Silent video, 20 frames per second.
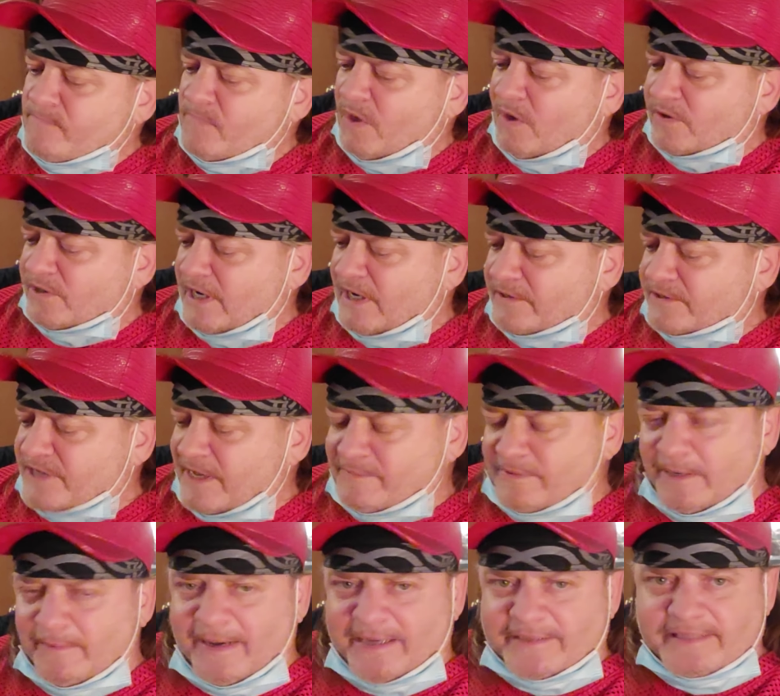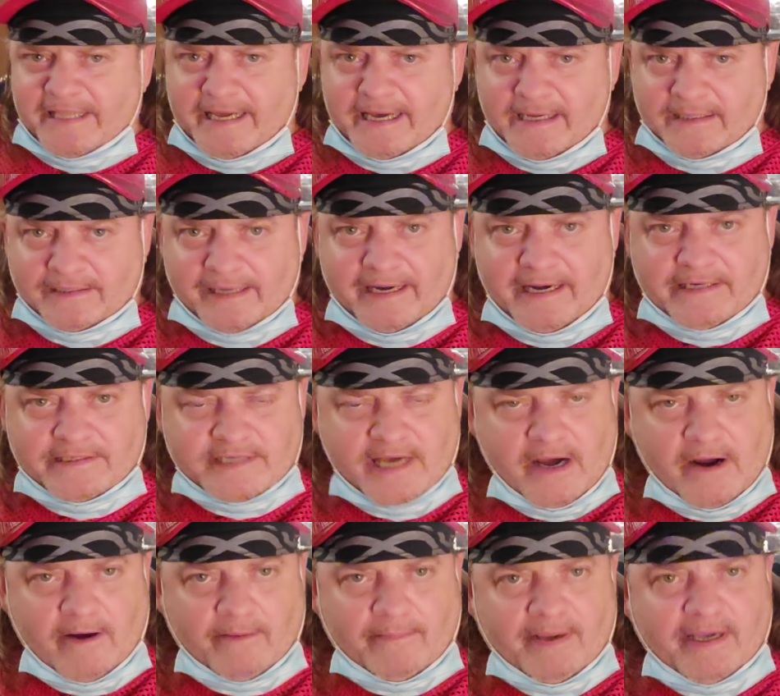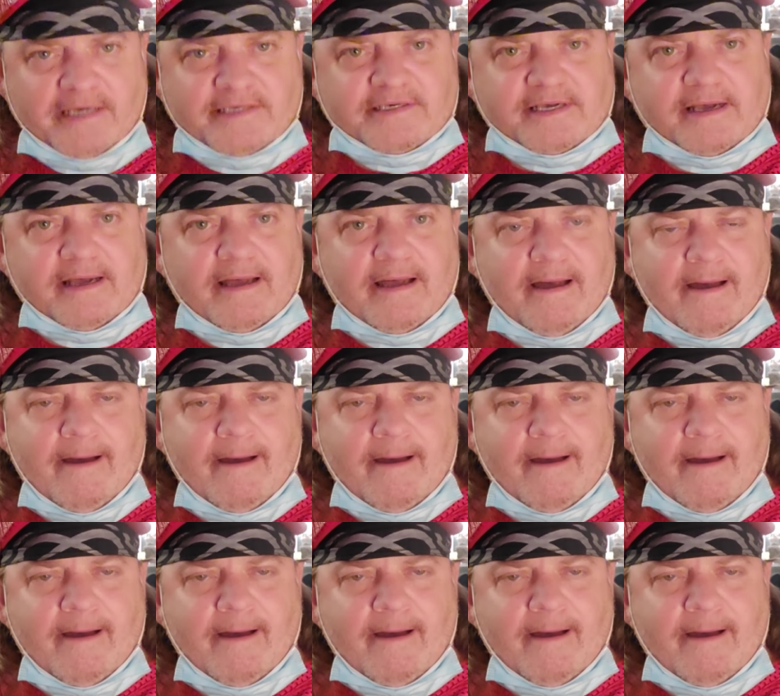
or something about the Leaning Tower of Pisa